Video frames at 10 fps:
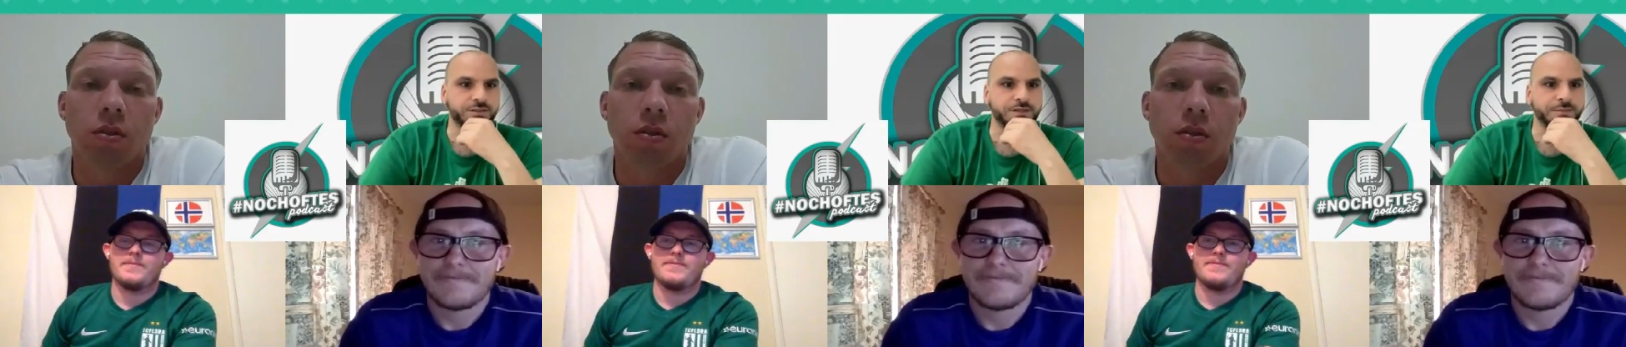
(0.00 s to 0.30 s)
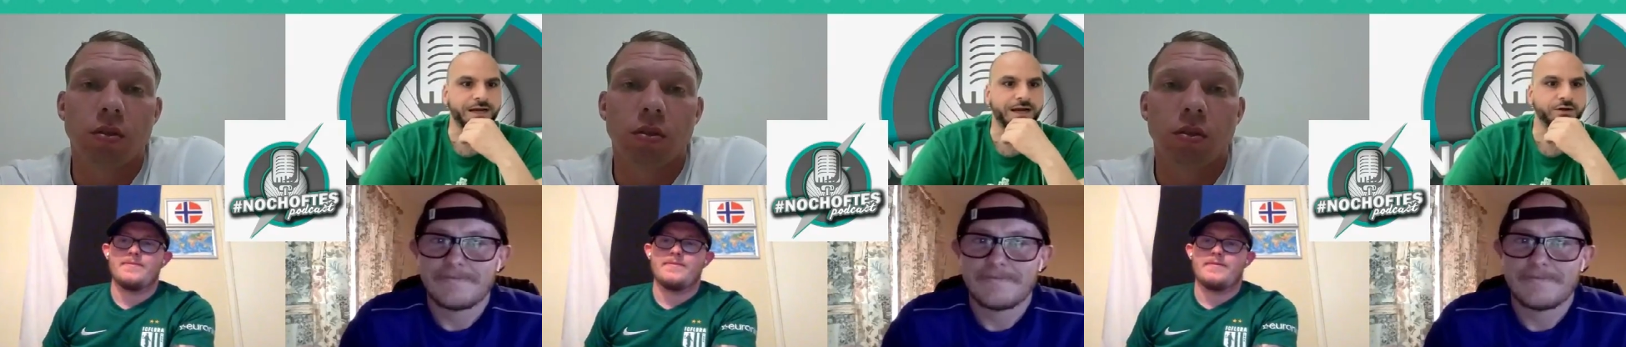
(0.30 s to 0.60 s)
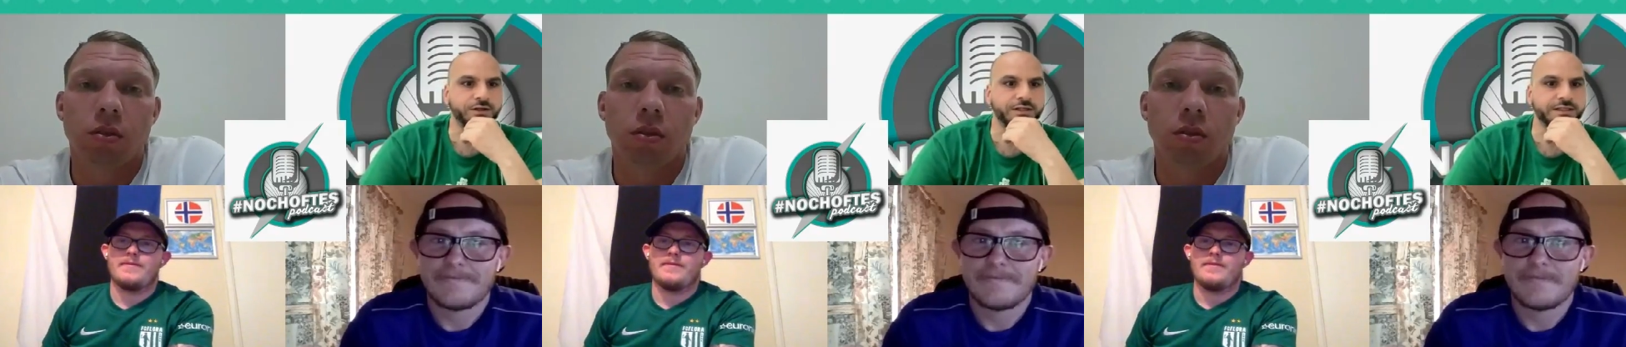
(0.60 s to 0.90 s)
Speaker 1: something about how
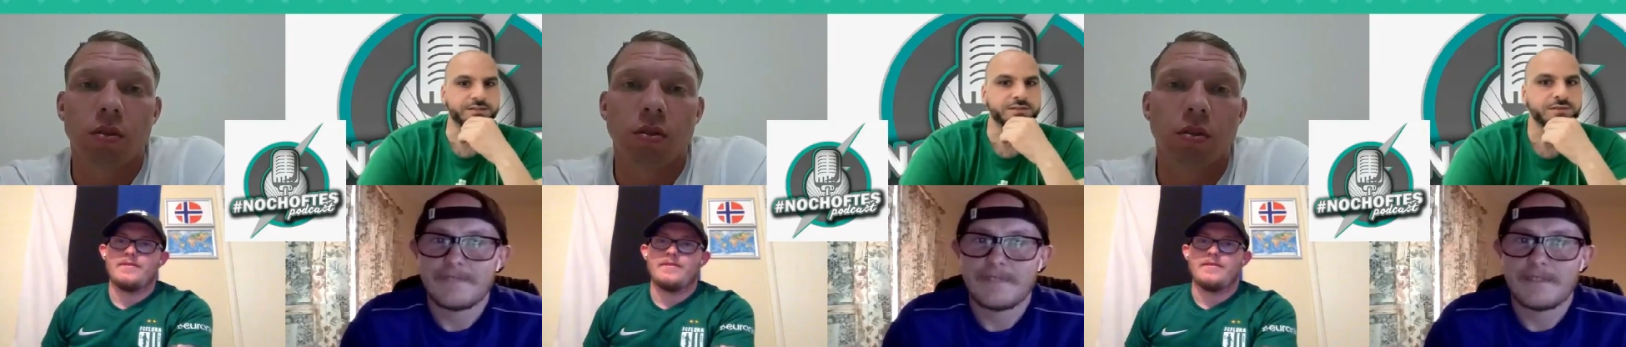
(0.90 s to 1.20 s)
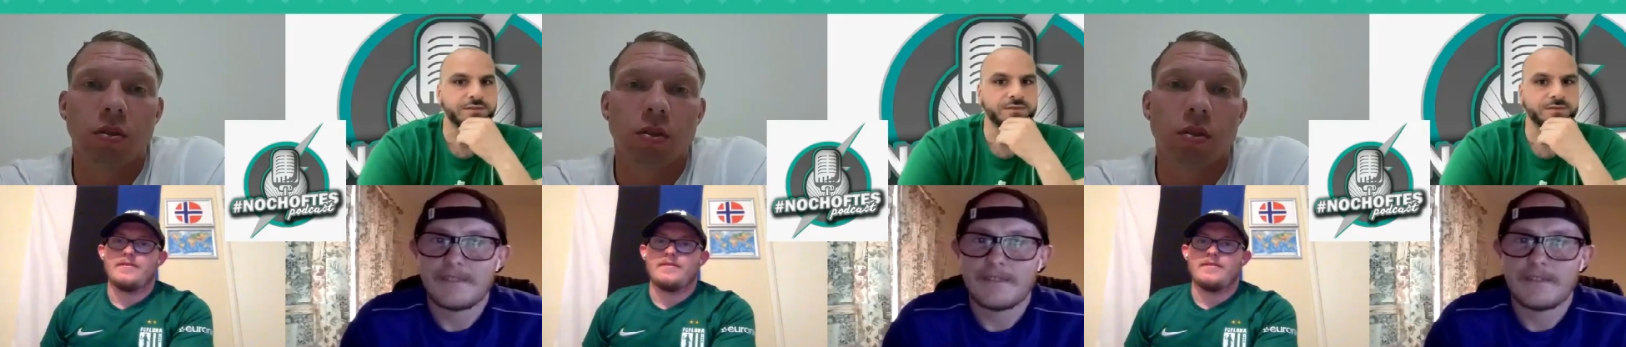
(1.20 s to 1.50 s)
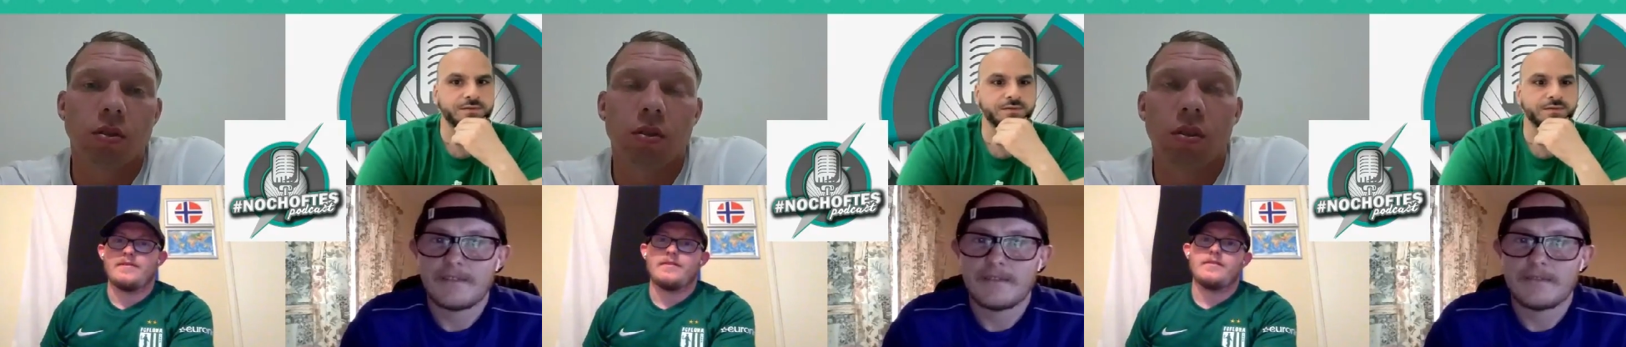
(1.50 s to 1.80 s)
good he is
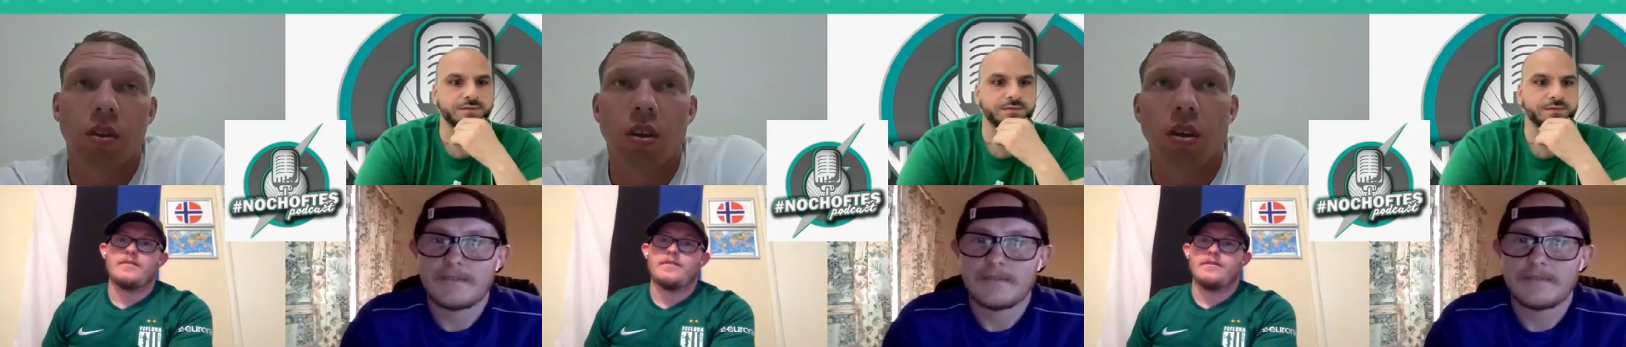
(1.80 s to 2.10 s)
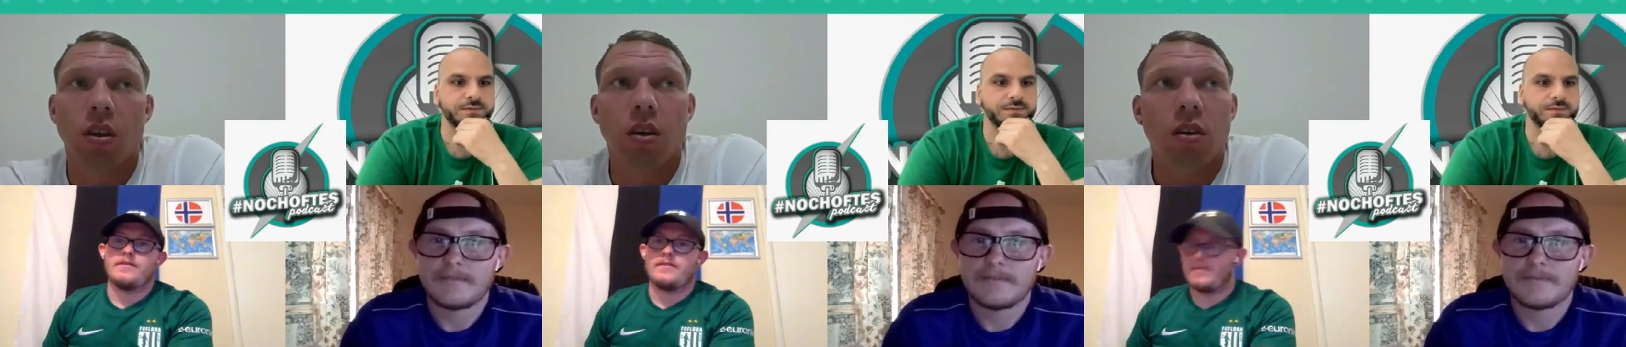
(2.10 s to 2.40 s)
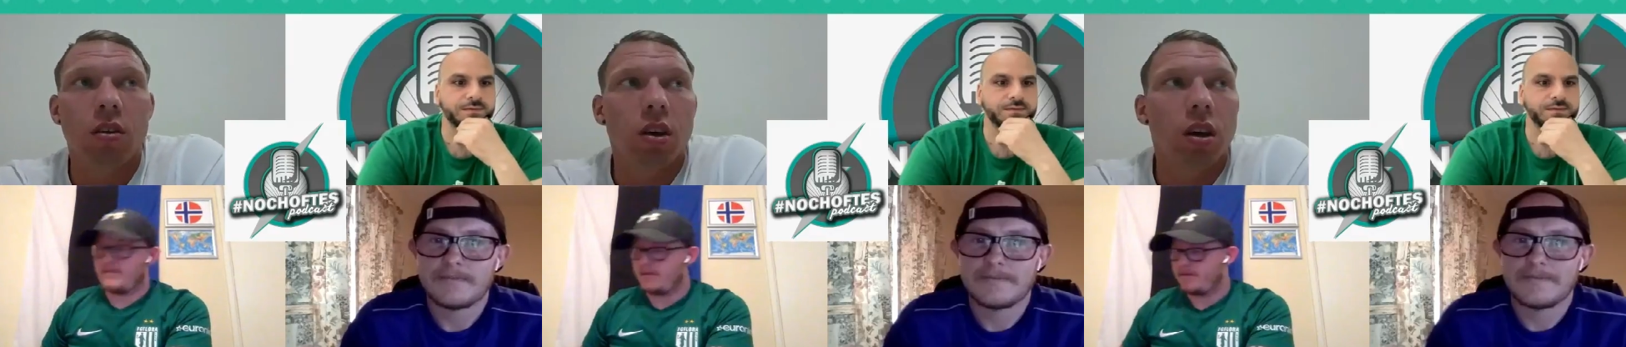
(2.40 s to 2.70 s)

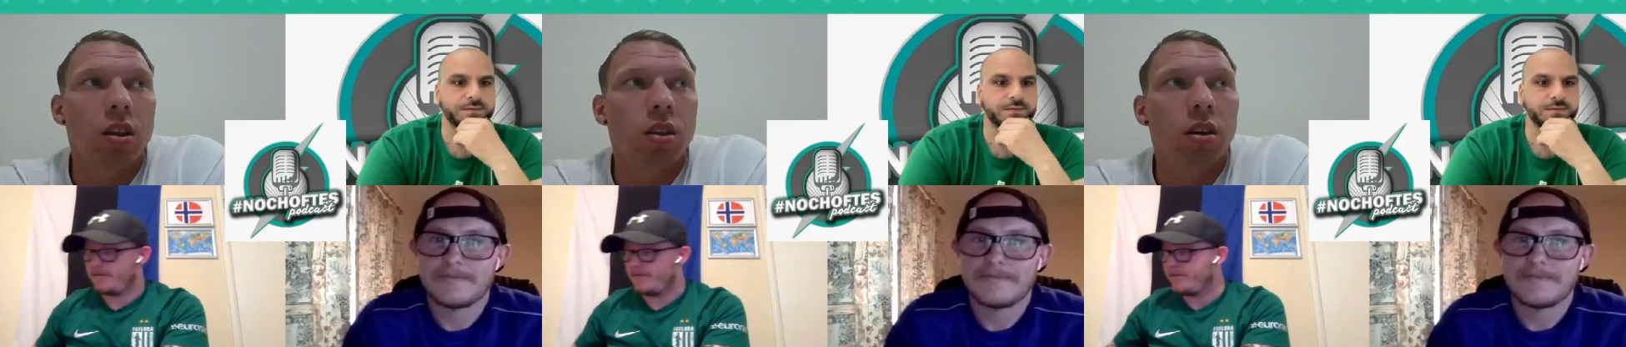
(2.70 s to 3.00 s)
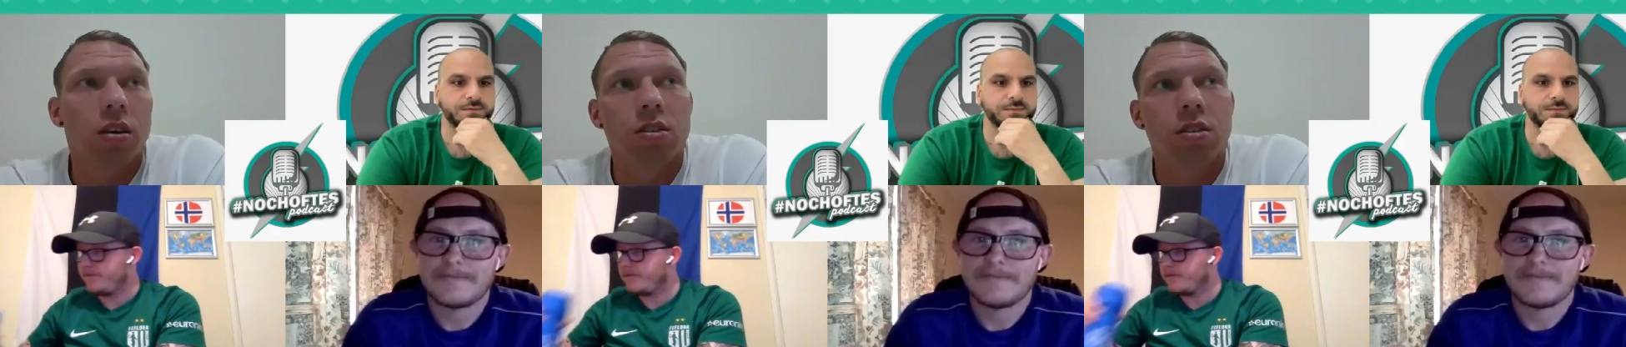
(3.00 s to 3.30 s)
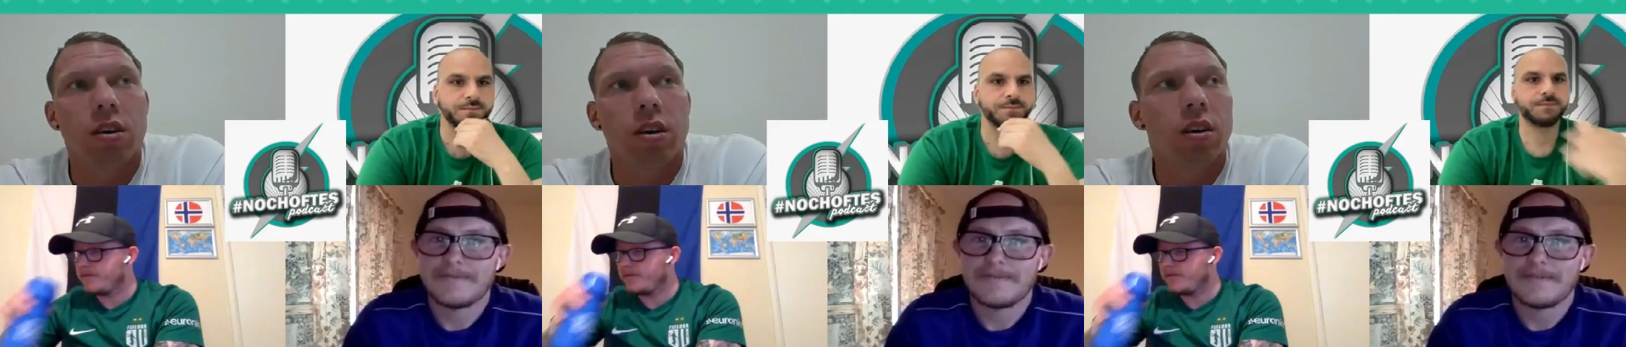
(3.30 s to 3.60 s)
Speaker 2: yeah, I think he's
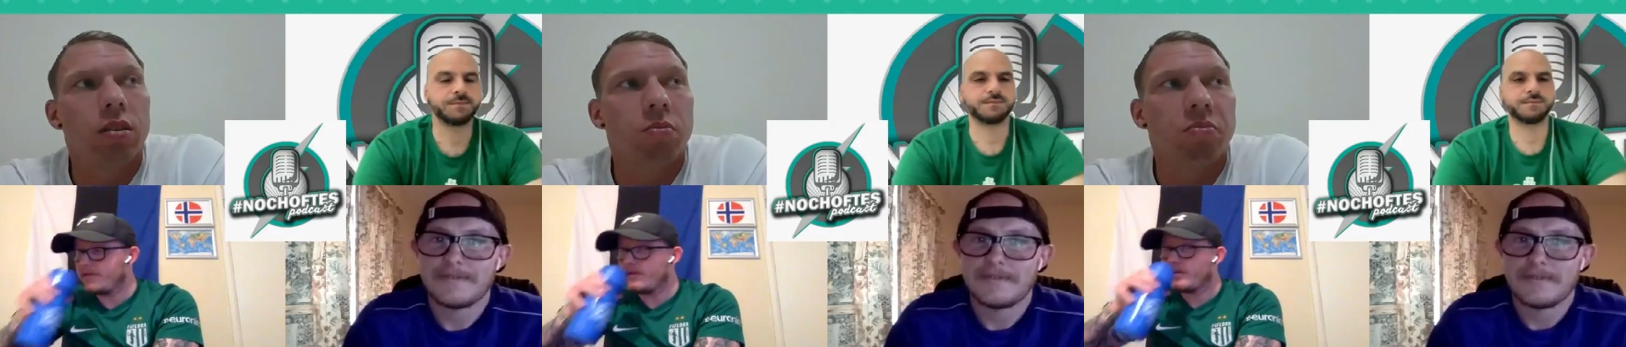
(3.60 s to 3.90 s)
like